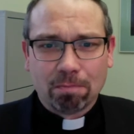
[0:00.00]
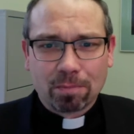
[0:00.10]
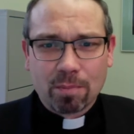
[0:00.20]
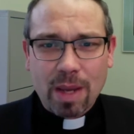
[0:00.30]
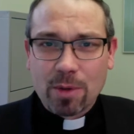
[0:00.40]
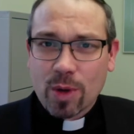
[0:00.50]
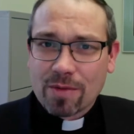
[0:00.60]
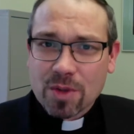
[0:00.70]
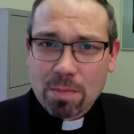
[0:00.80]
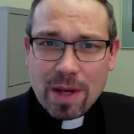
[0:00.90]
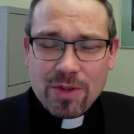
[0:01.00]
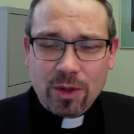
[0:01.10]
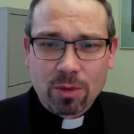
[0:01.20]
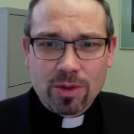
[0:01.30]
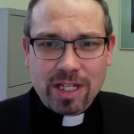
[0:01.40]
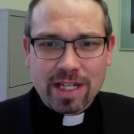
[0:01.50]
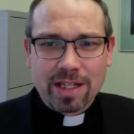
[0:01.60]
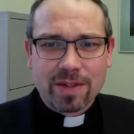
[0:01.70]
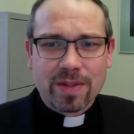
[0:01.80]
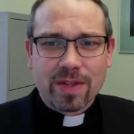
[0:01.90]
Maybe you have some basic
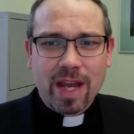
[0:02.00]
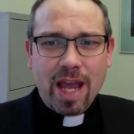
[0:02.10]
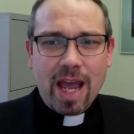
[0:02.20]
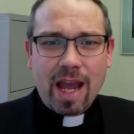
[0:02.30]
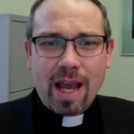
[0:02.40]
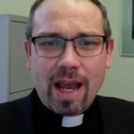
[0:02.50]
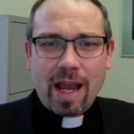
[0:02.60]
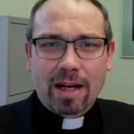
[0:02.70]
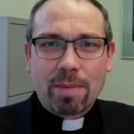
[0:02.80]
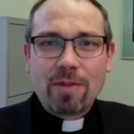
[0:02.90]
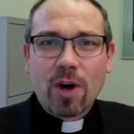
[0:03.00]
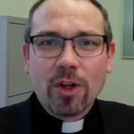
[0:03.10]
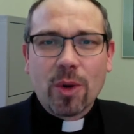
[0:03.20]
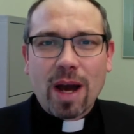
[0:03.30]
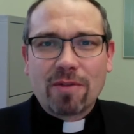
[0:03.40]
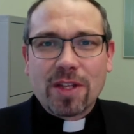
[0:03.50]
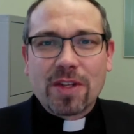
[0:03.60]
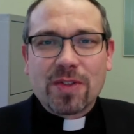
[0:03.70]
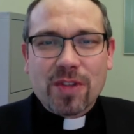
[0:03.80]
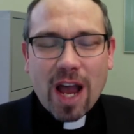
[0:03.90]
routines. And above all, you have the
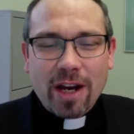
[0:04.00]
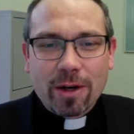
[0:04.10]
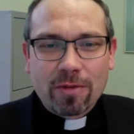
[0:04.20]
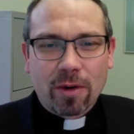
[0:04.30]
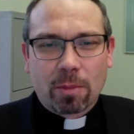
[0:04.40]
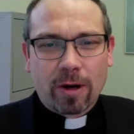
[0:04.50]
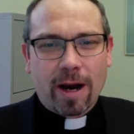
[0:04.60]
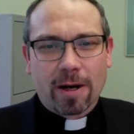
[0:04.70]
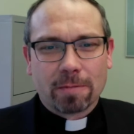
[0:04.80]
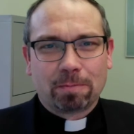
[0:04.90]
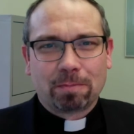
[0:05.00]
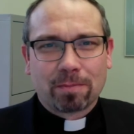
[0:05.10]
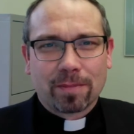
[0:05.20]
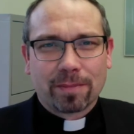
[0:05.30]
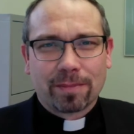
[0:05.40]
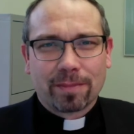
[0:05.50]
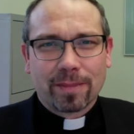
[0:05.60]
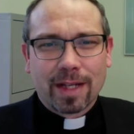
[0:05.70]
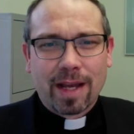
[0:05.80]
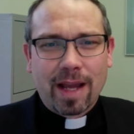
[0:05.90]
desire for prayer.
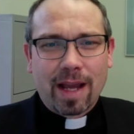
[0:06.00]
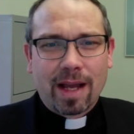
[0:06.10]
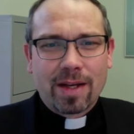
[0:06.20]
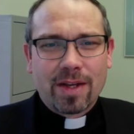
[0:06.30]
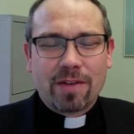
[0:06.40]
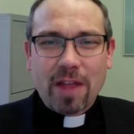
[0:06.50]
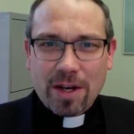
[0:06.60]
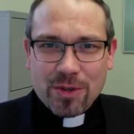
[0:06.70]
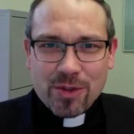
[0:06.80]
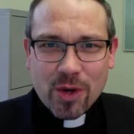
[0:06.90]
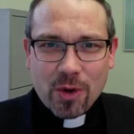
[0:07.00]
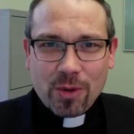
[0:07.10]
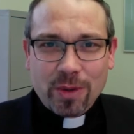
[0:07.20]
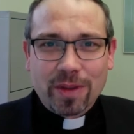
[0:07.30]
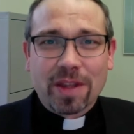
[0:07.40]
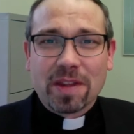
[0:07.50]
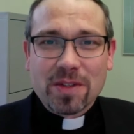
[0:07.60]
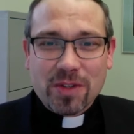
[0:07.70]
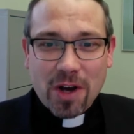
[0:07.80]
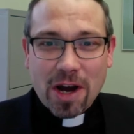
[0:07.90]
If that is so, then
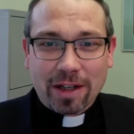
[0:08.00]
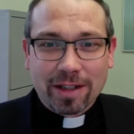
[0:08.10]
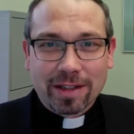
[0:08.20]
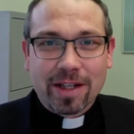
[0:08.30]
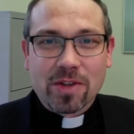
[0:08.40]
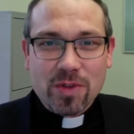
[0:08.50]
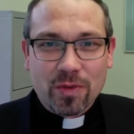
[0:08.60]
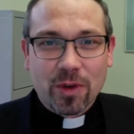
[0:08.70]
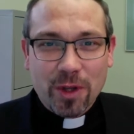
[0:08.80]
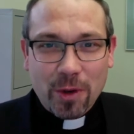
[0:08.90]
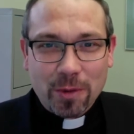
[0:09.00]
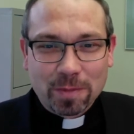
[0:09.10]
this talk is for you.